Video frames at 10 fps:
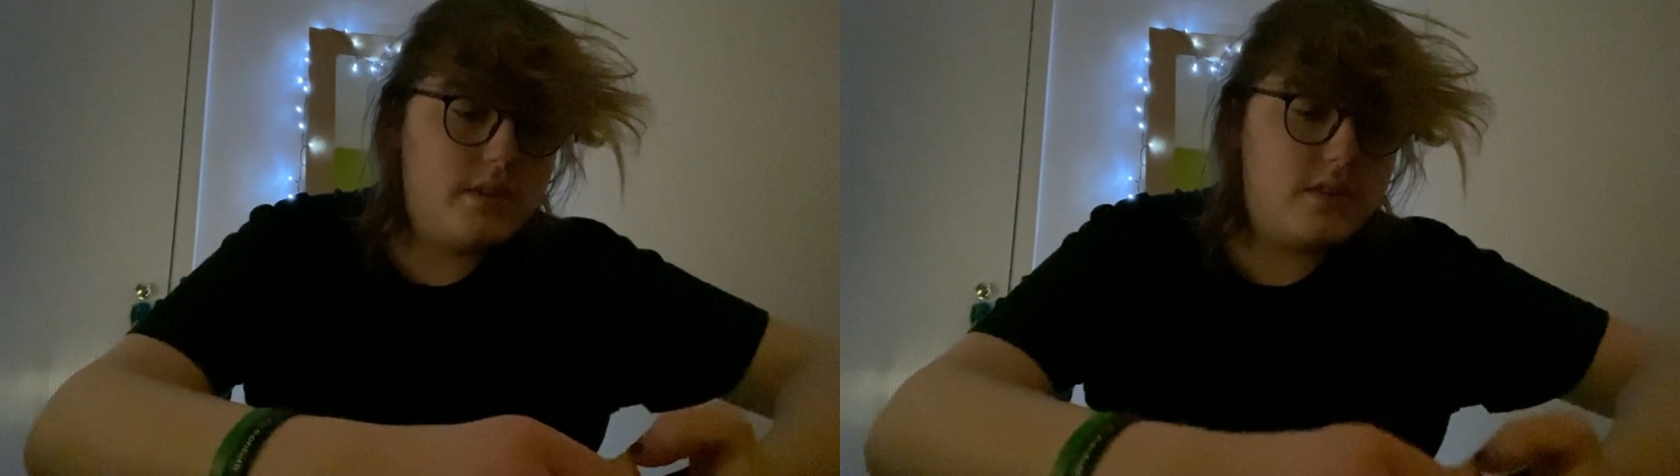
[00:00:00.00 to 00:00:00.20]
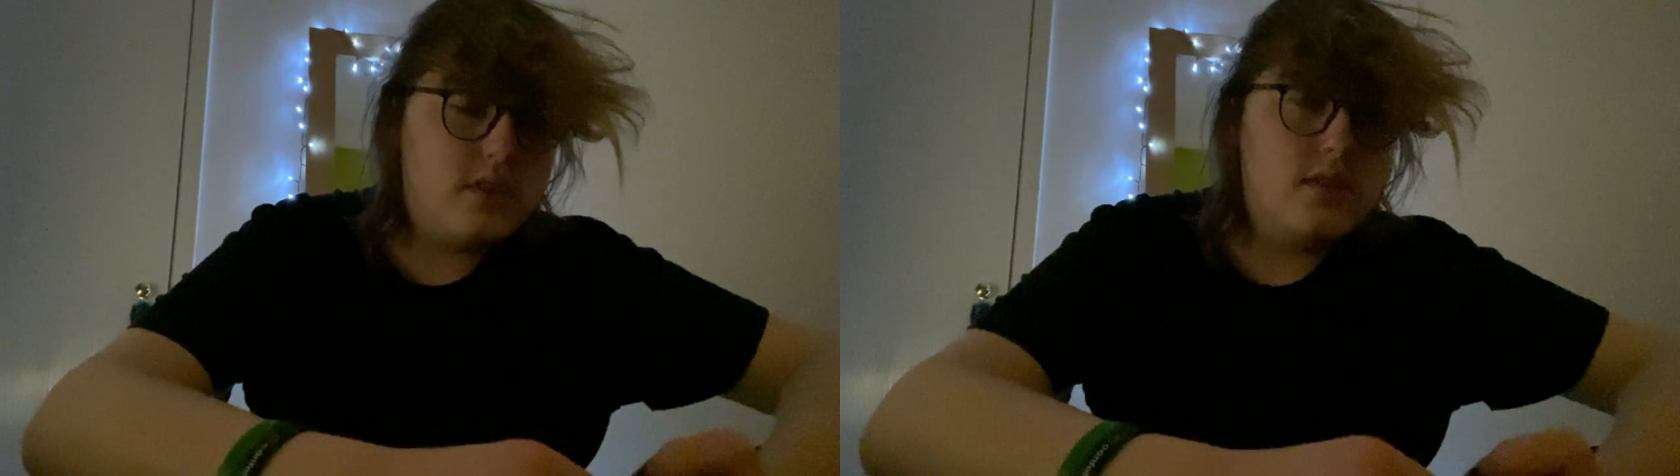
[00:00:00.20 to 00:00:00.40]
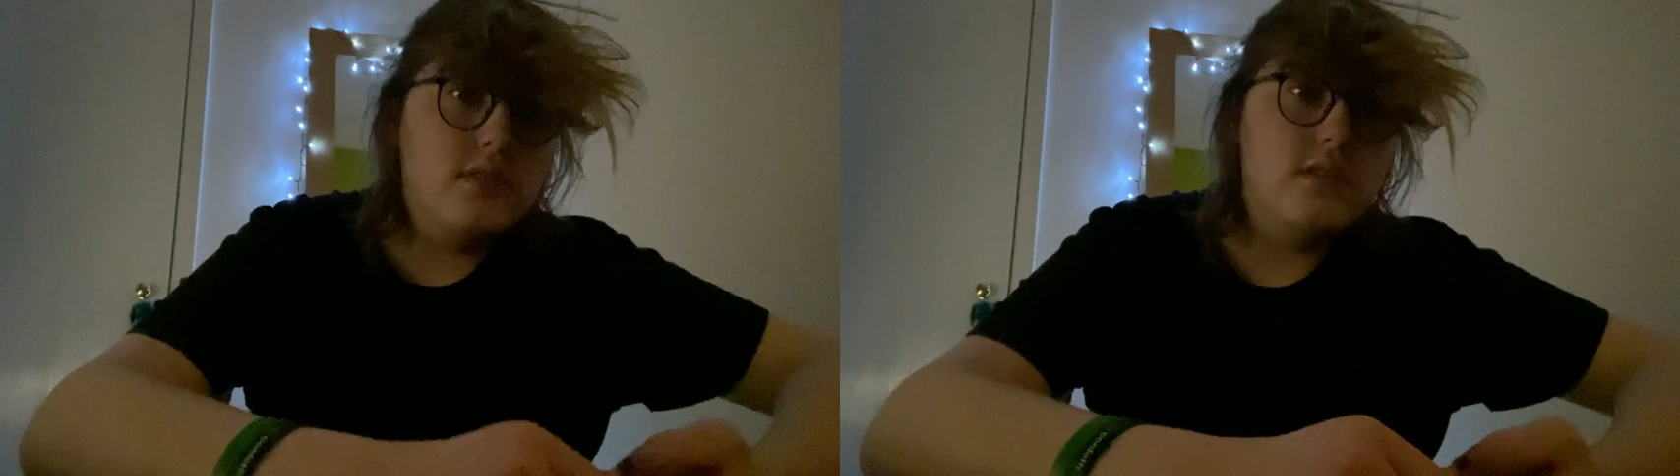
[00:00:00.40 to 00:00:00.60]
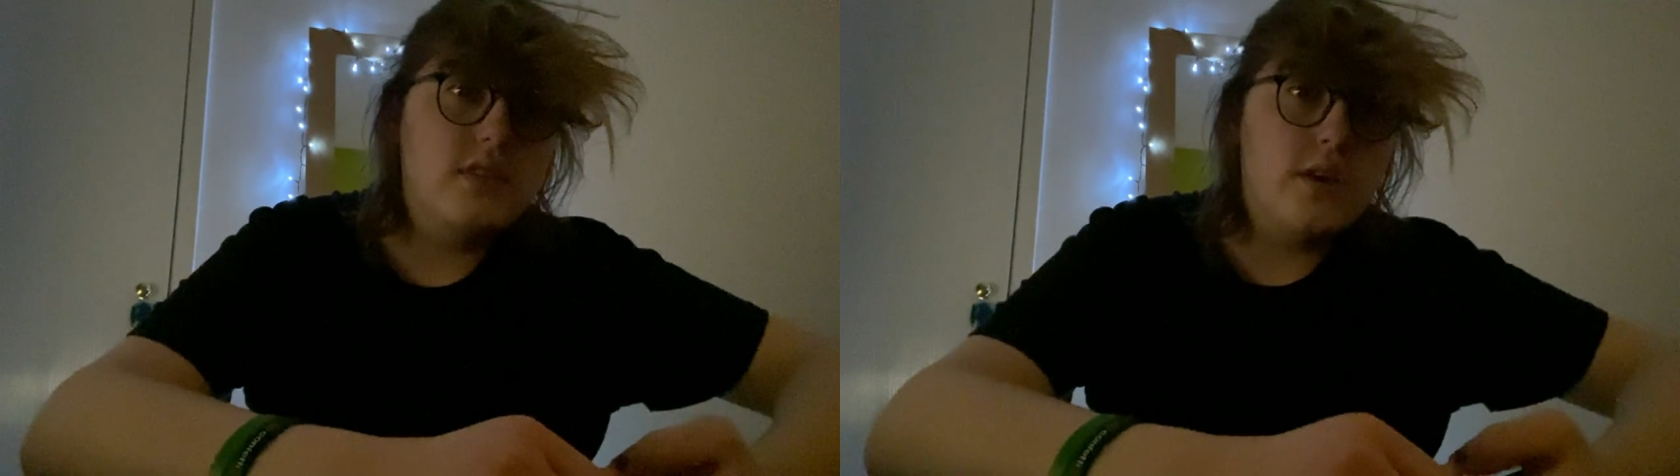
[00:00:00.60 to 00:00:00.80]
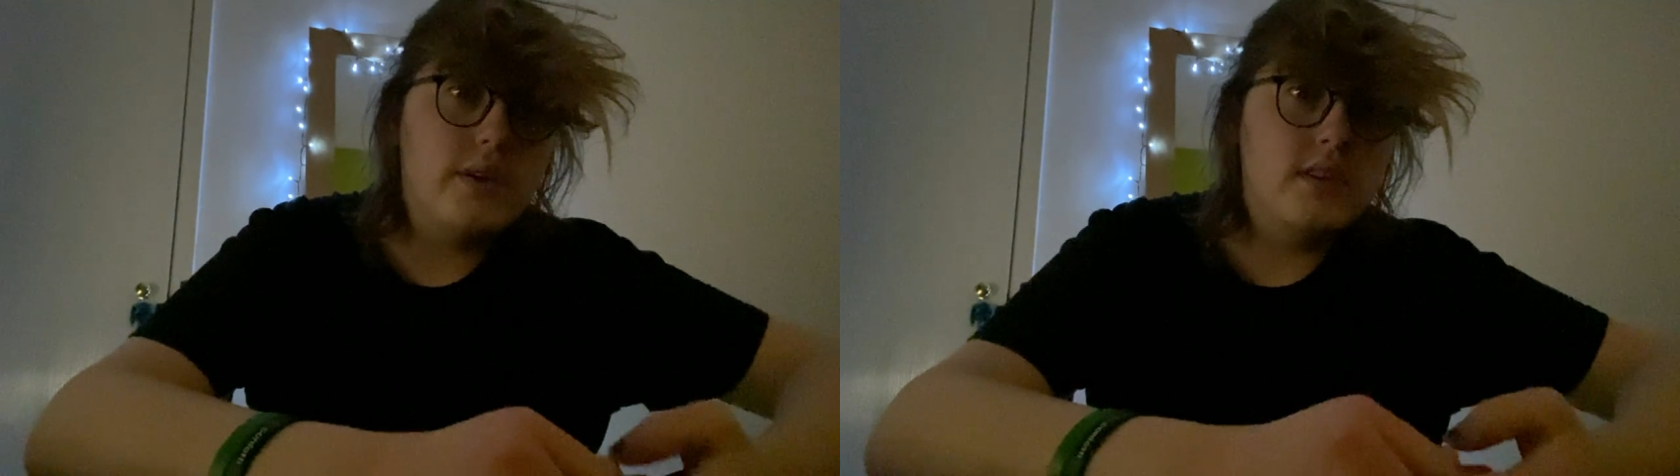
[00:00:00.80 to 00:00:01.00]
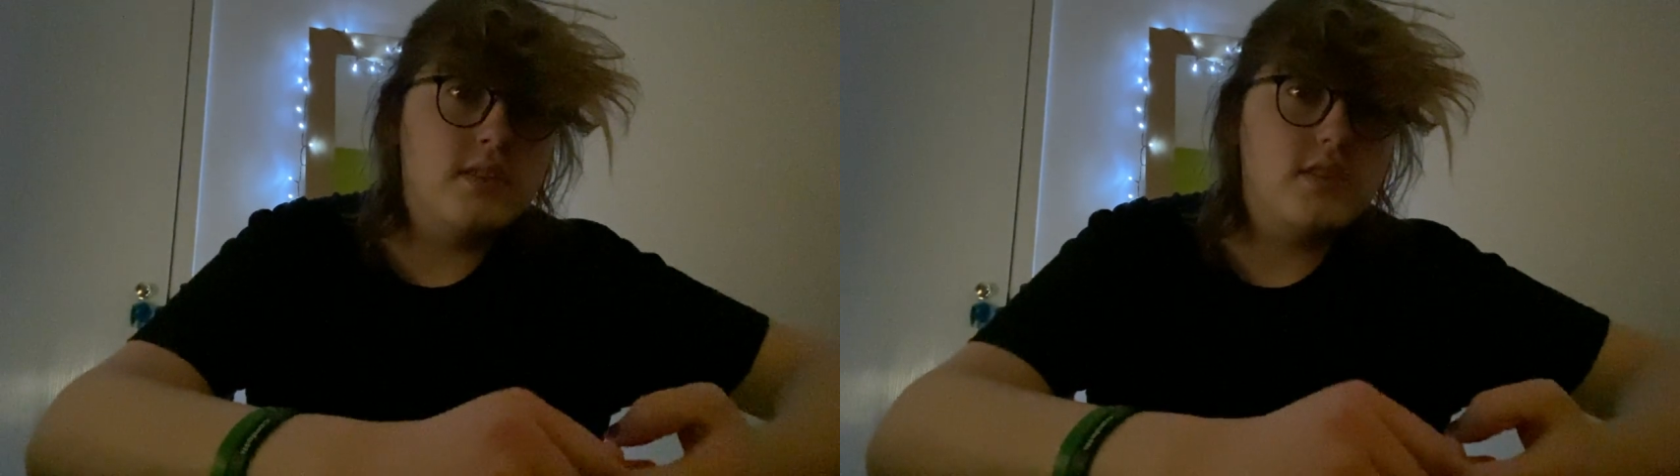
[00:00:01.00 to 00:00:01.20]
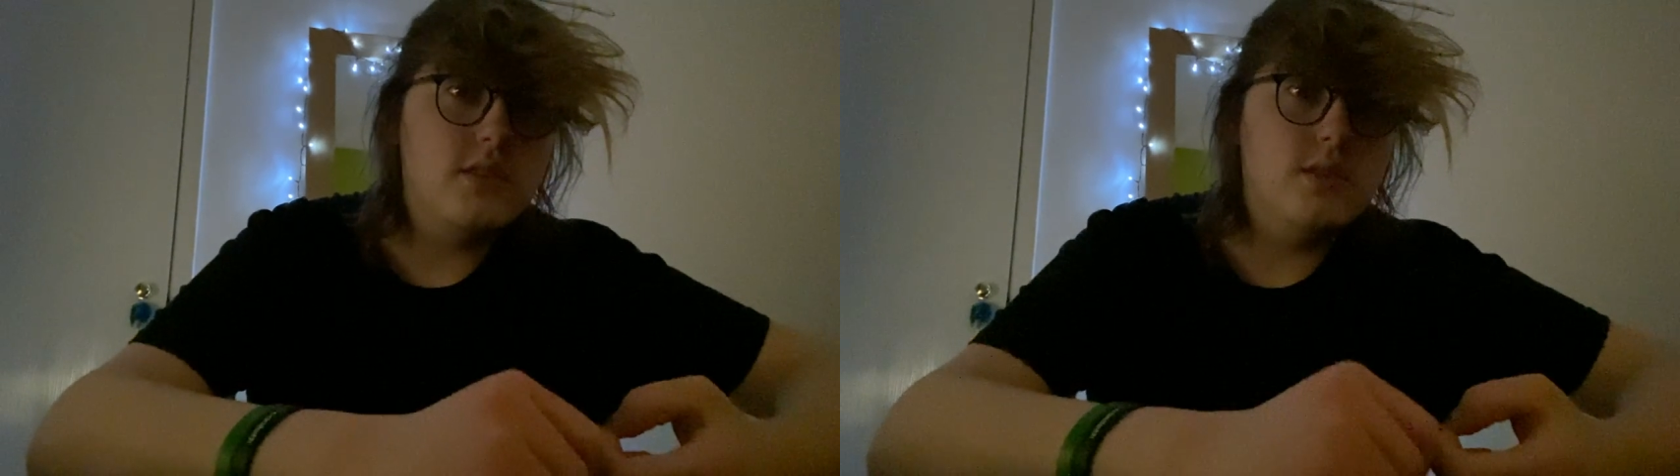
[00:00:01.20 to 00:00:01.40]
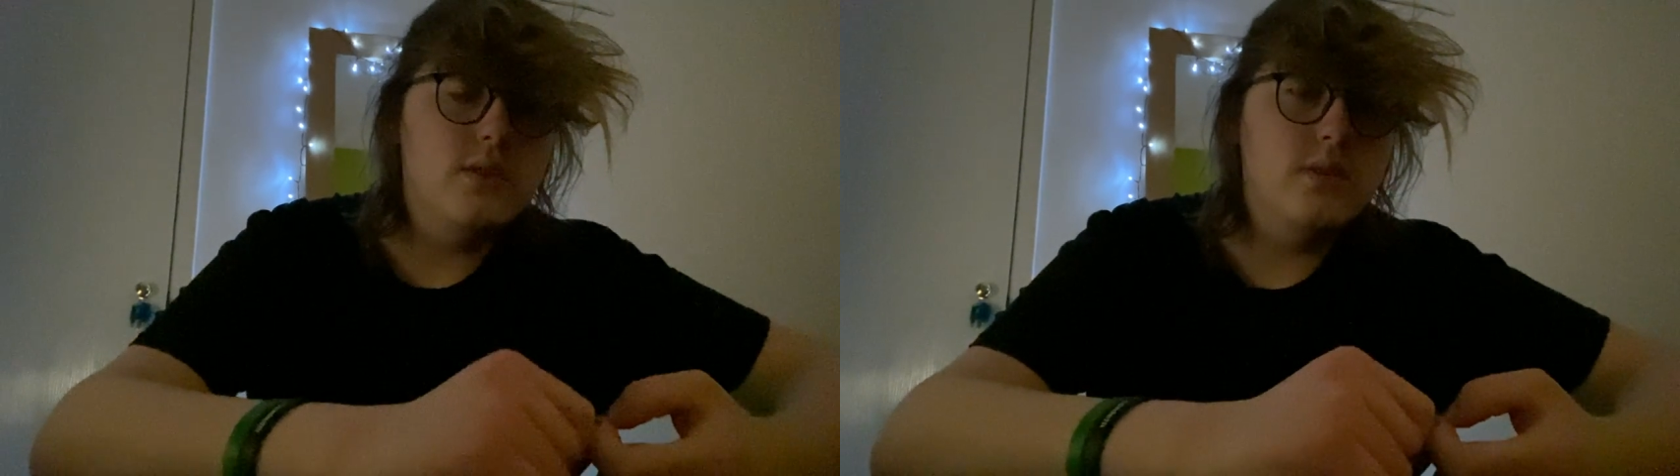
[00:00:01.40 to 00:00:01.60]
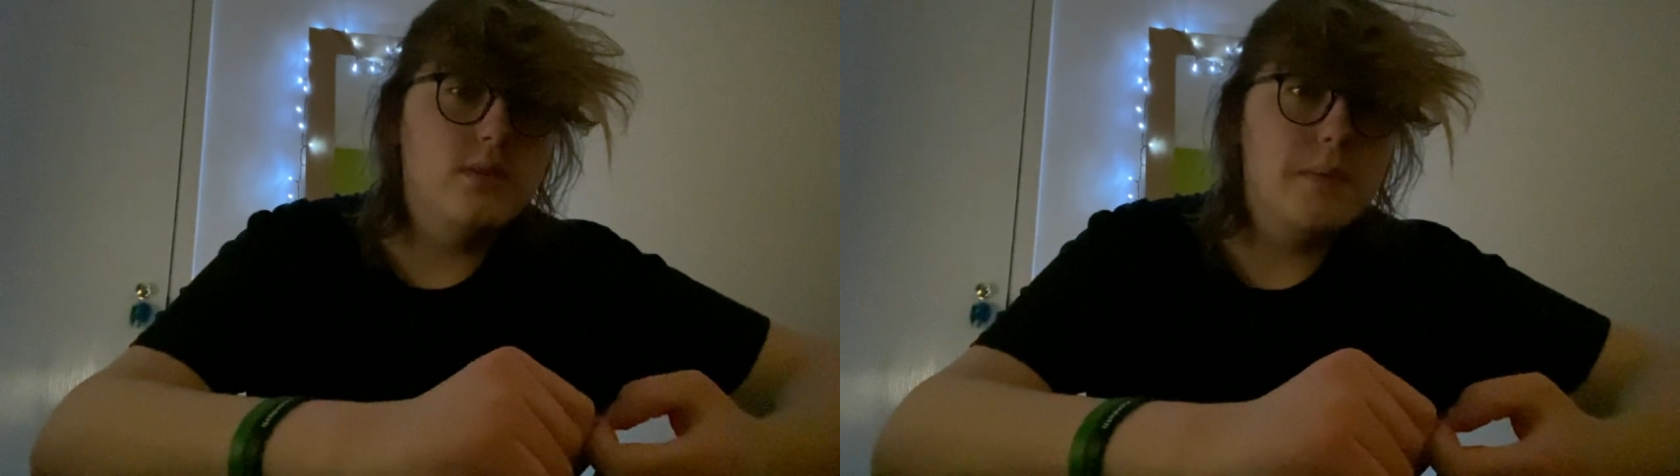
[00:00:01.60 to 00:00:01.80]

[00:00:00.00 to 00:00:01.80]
song's going to